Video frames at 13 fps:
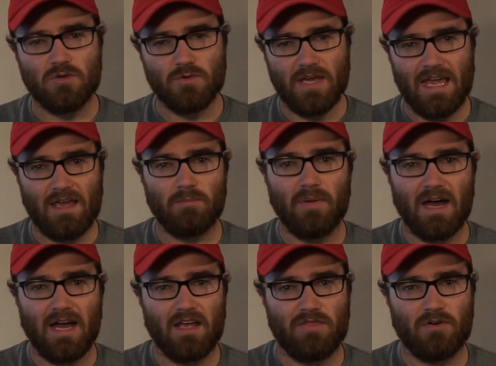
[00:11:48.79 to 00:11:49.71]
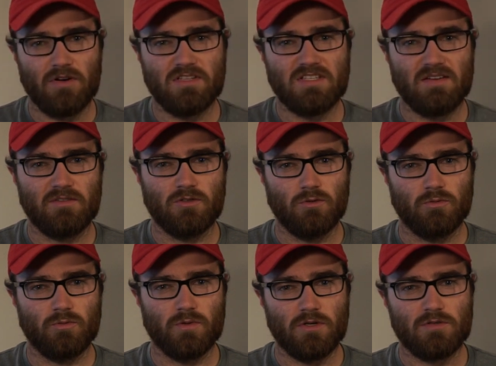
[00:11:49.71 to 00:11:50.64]
you can buy a 37
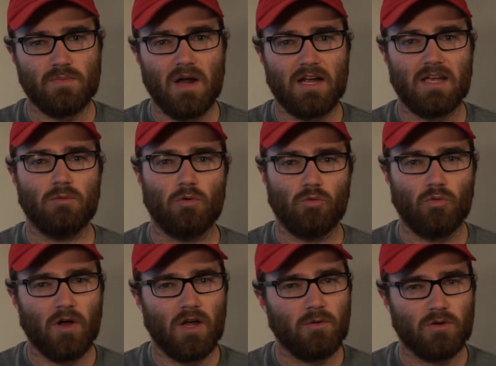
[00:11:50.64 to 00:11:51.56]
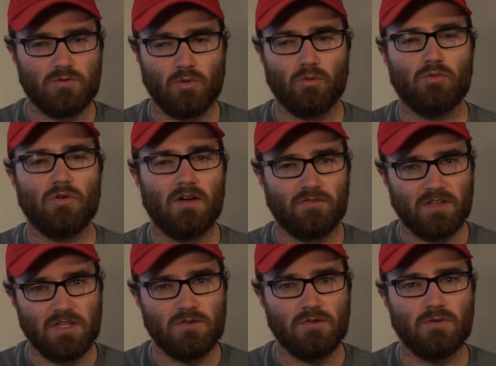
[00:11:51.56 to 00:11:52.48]
tooth rear sprocket which will
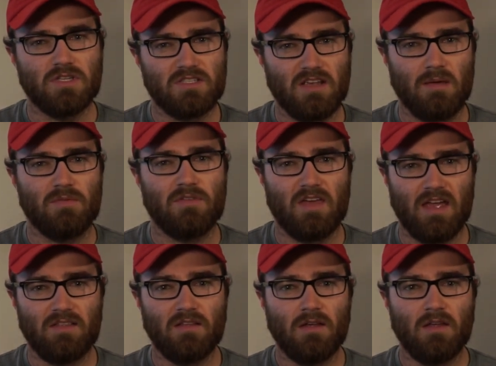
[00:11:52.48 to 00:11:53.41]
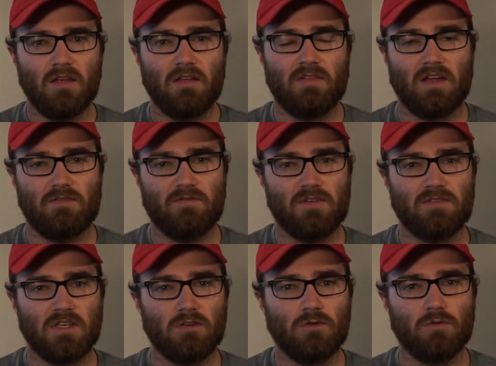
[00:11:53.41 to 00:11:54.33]
roughly do the same thing that a
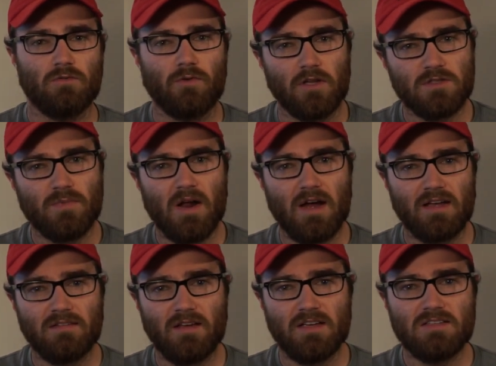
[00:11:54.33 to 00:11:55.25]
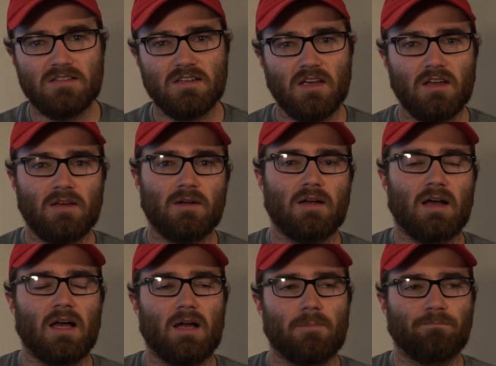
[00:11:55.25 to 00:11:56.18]
15 tooth front sprocket does.
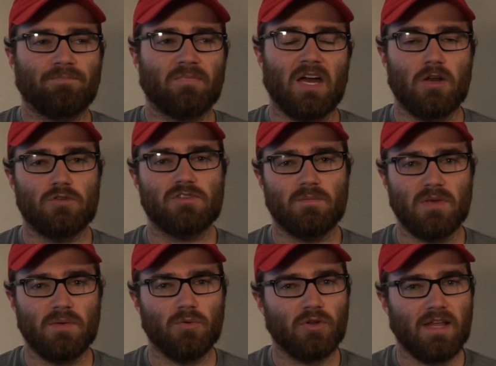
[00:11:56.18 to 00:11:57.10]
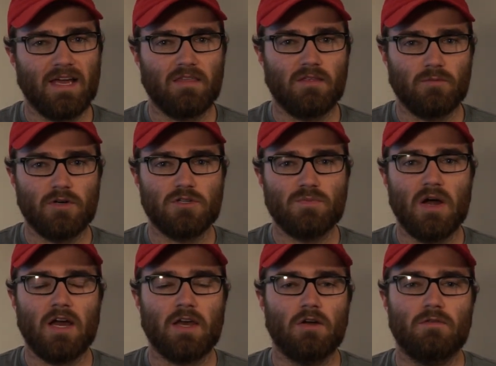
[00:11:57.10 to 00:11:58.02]
I know some people like the rear
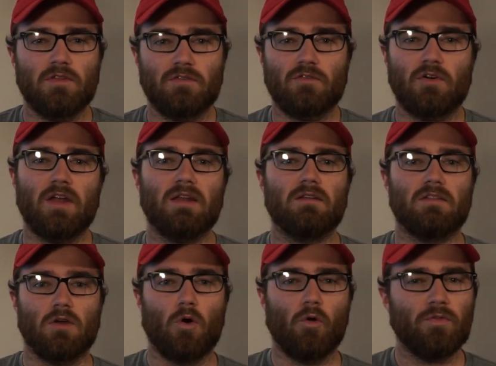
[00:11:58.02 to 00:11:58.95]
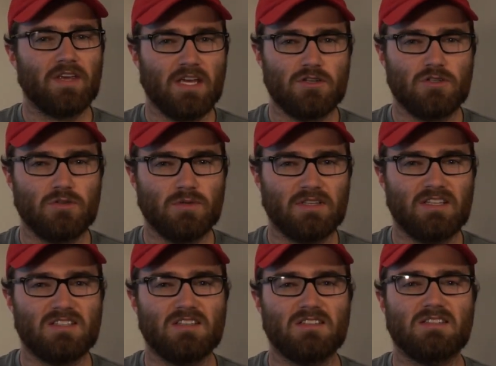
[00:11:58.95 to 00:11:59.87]
sprocket over the front. The only issue with
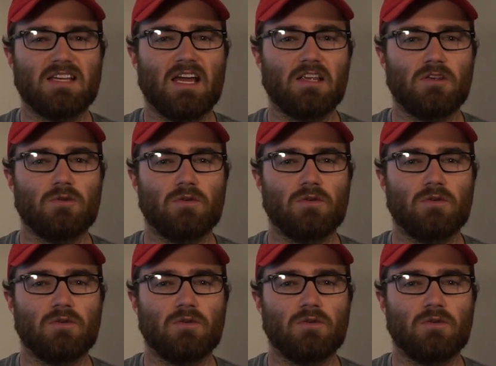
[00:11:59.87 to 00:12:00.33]
this is that you